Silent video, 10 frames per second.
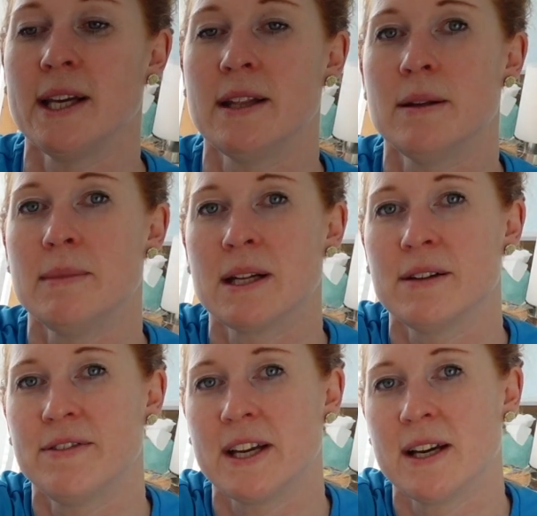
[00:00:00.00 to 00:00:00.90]
in the middle
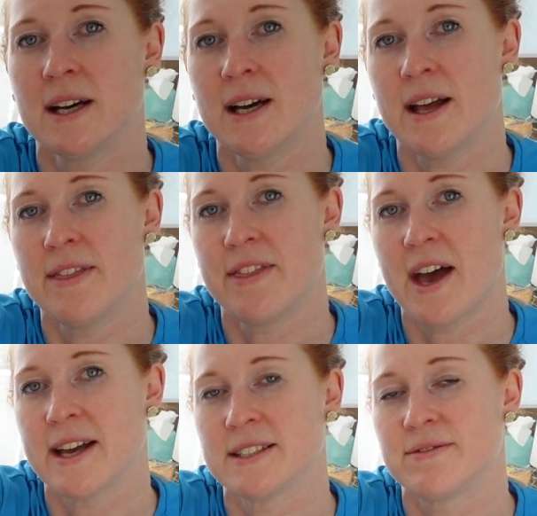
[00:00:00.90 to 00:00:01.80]
finger, and
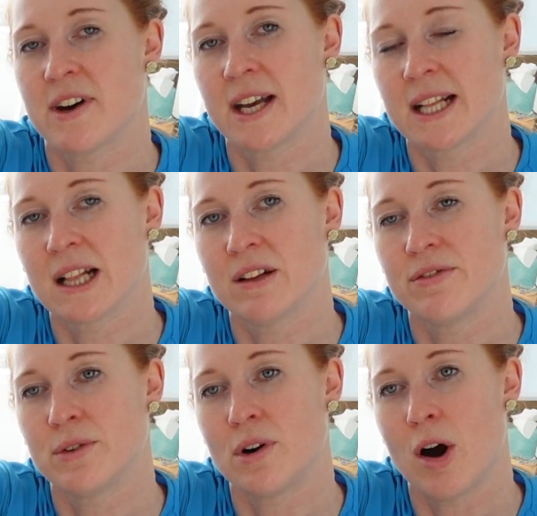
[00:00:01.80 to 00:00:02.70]
that is vital
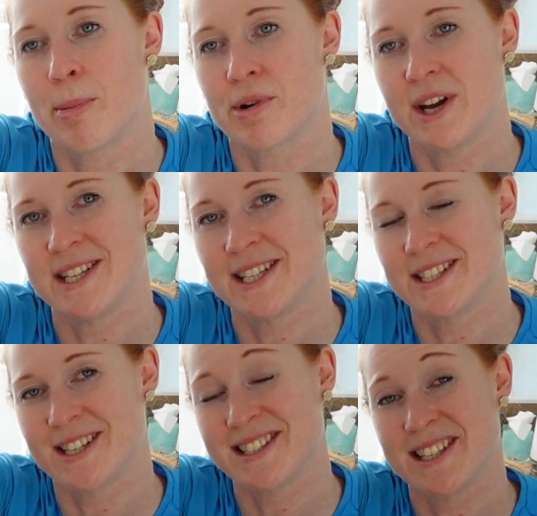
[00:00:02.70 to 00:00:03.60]
for operating
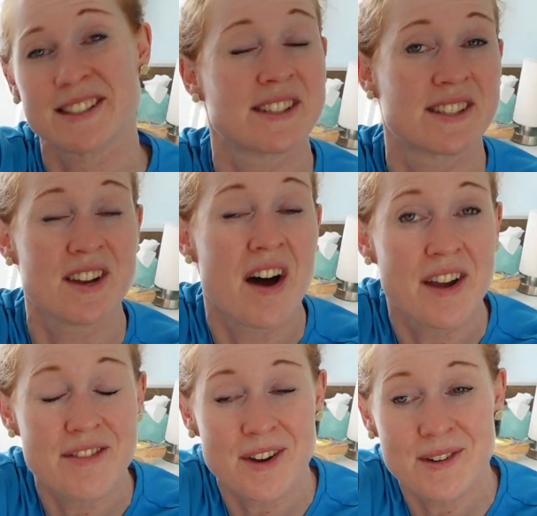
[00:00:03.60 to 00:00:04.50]
such things as an
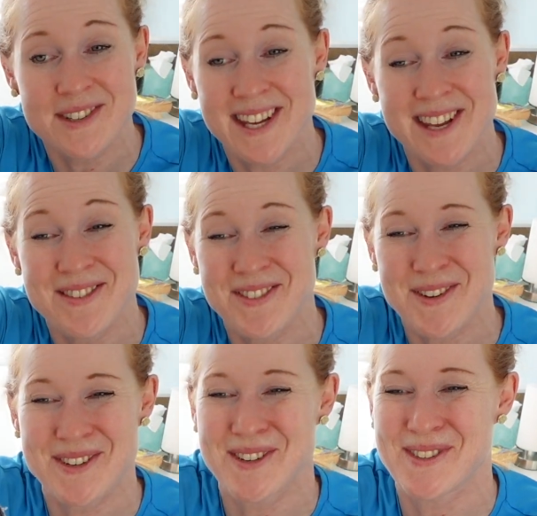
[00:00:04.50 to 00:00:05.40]
iPhone and taking
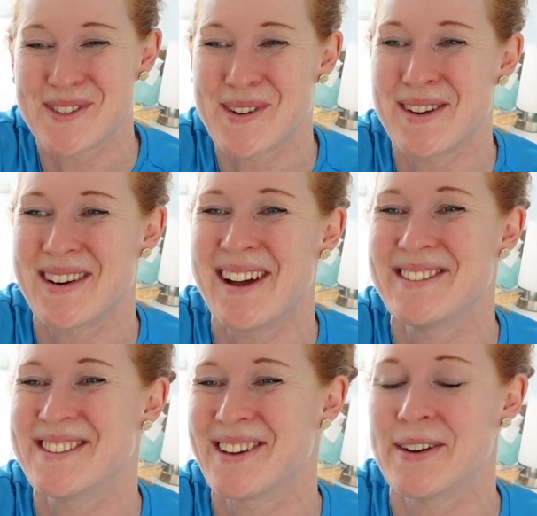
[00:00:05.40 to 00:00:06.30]
photos on the way
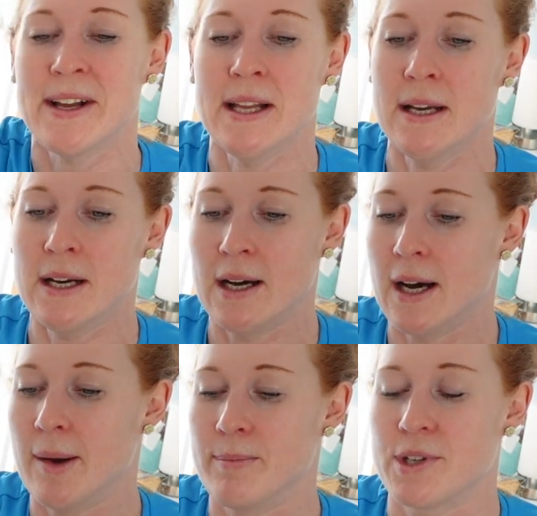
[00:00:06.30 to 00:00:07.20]
around. So
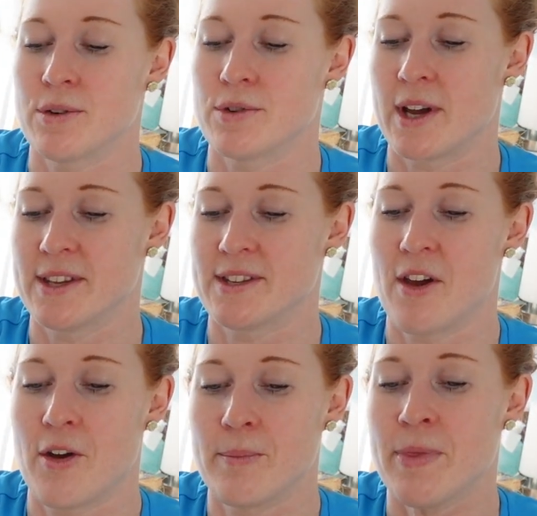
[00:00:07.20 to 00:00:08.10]
don't try this at
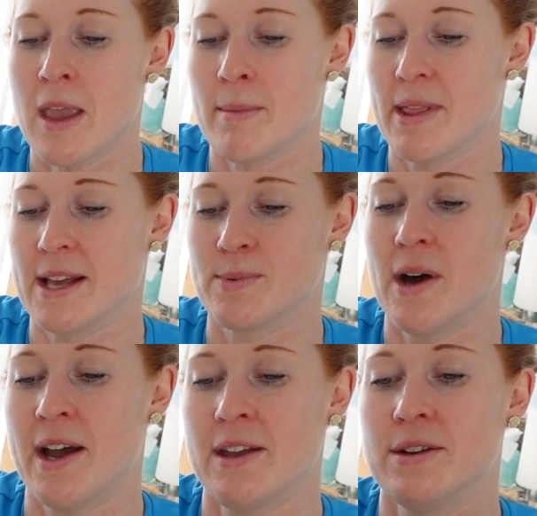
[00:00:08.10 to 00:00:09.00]
home, but that's what
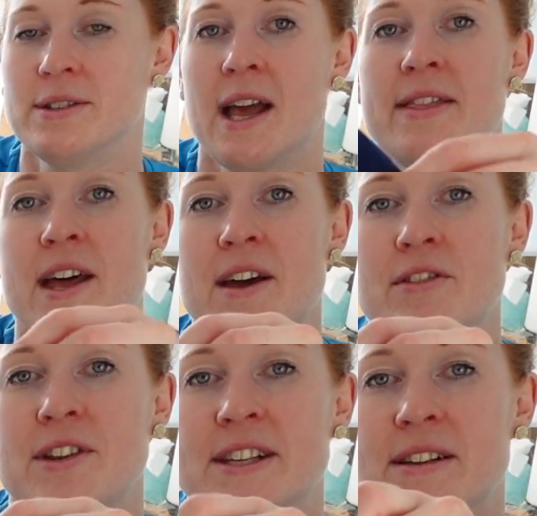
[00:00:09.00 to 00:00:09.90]
I use. And then I've
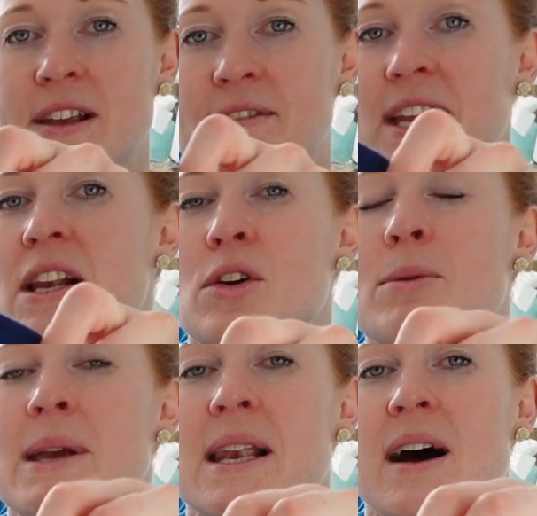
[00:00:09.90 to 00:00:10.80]
got this lovely
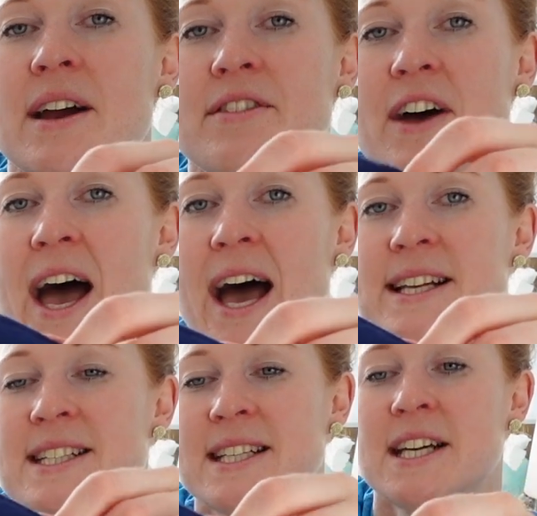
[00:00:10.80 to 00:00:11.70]
Lumi Life
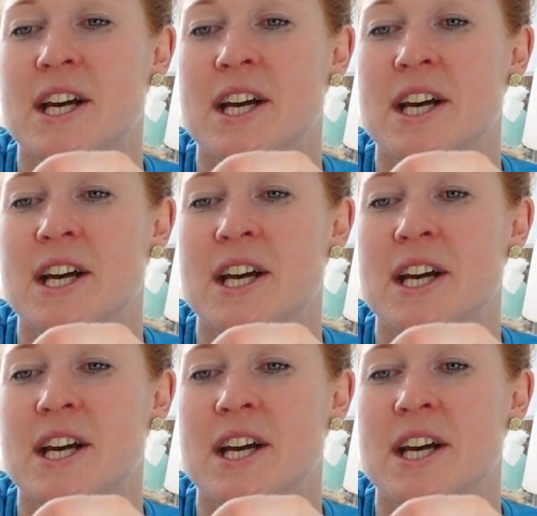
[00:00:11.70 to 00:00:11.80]
hat,